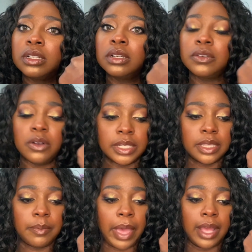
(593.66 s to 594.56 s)
Of course, the
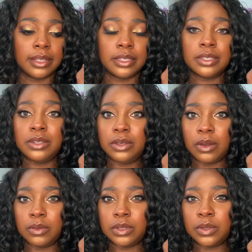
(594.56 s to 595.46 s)
mattes
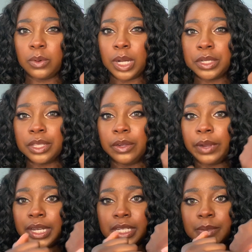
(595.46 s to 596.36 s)
don't swatch the
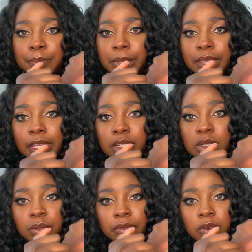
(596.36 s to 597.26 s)
greatest, but they do
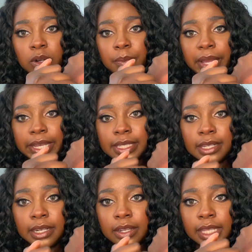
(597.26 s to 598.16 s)
perform
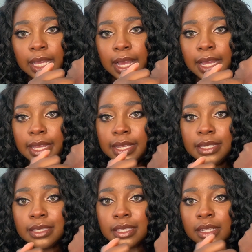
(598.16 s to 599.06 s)
excellent on the
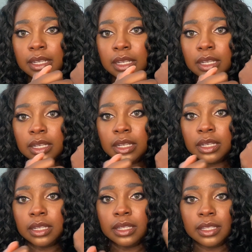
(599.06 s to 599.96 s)
eyes.
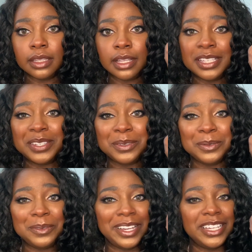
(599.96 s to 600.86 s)
That's
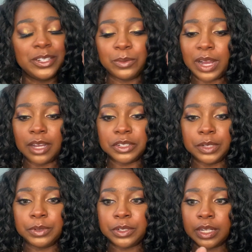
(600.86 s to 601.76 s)
Ridge. Wow, she
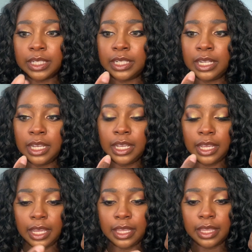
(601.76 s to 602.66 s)
was struggling.
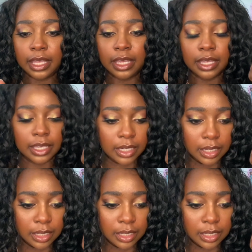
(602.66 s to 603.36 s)
and then